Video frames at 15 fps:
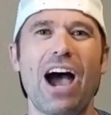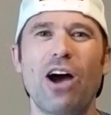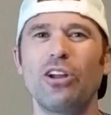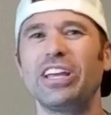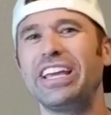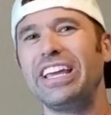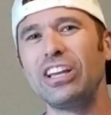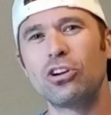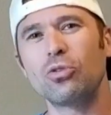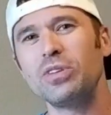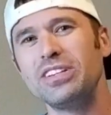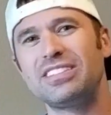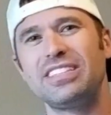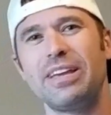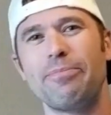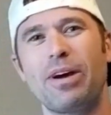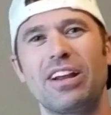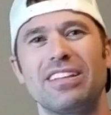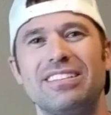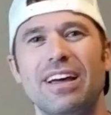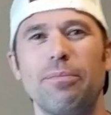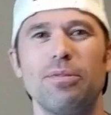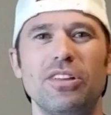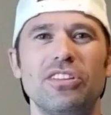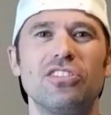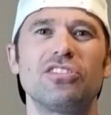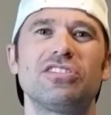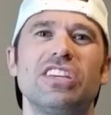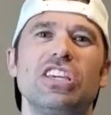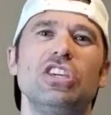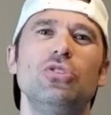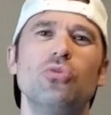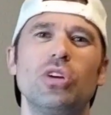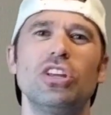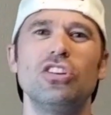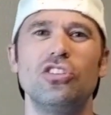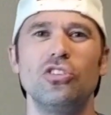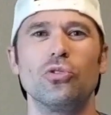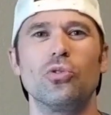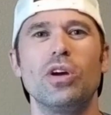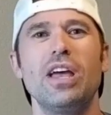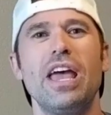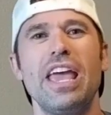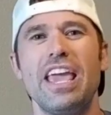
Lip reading: how to increase the amount of double unders that you can do.